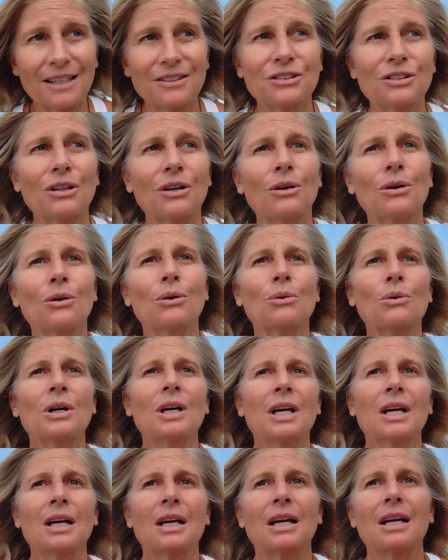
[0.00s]
So,
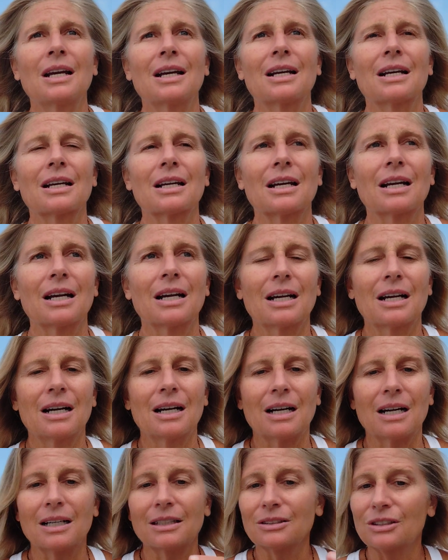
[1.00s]

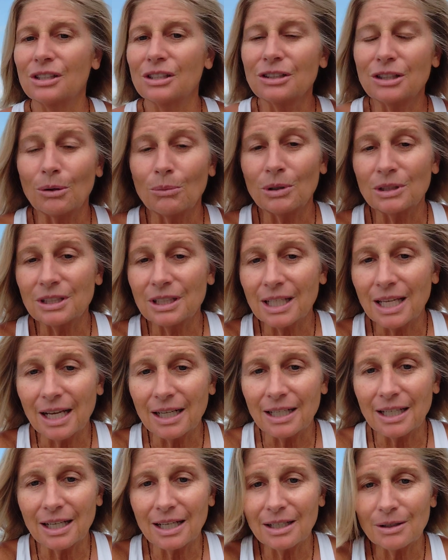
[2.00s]
uh, since I wasn't
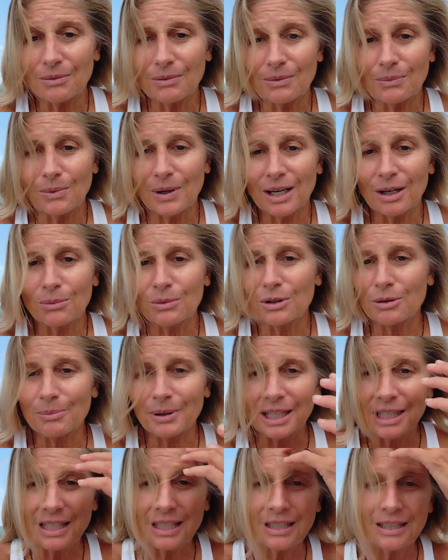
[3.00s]
getting anywhere with
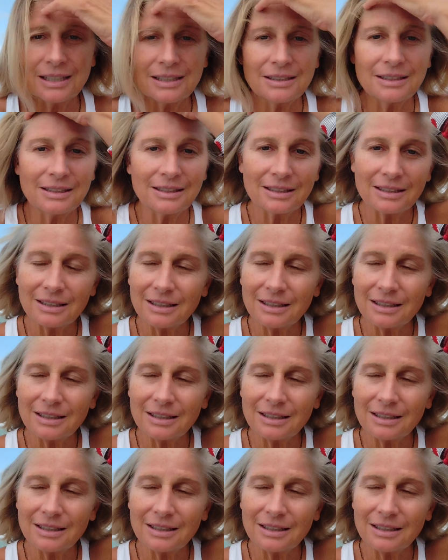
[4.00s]
my kids,